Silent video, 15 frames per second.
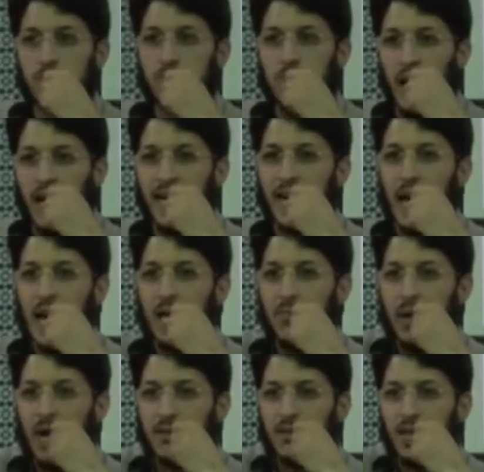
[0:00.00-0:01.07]
by
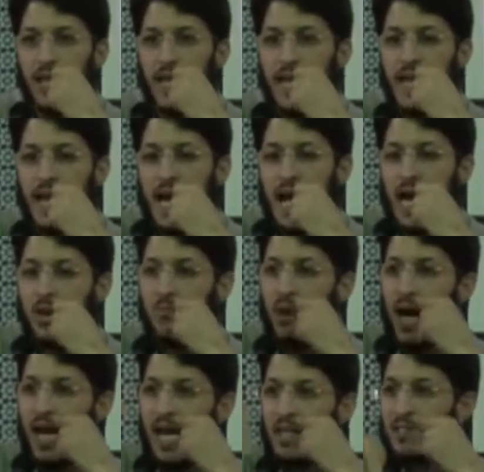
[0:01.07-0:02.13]
al-Batiniyya and
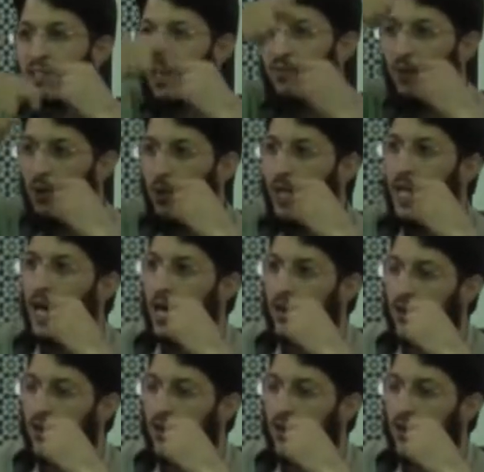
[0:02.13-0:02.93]
by al-Safawiyya